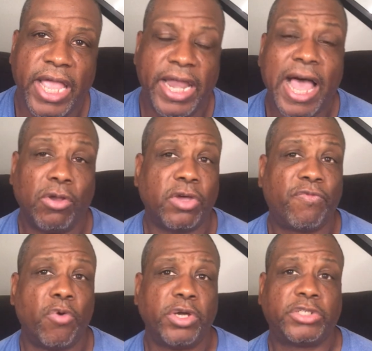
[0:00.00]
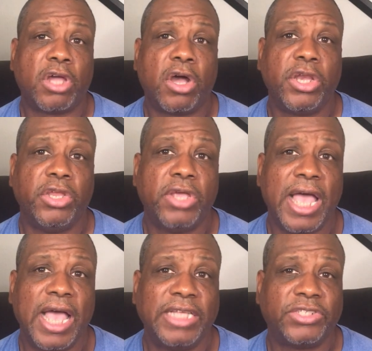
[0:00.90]
And I'll look forward to talking to you
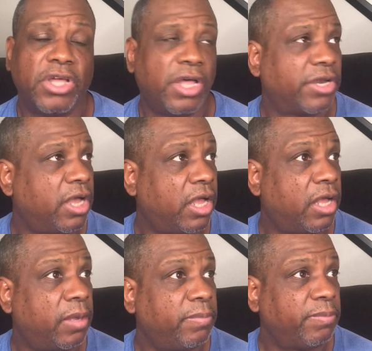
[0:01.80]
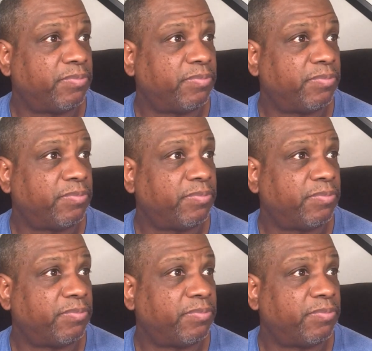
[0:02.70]
guys on,